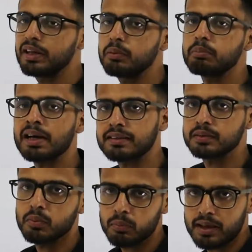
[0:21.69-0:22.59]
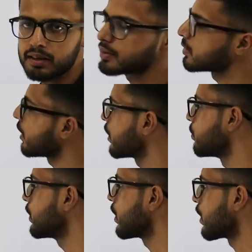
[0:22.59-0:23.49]
many maximum errors can
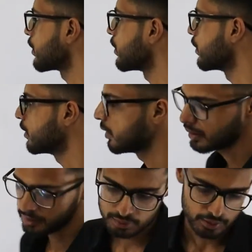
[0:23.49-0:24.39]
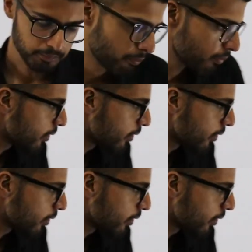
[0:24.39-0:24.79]
be corrected? See,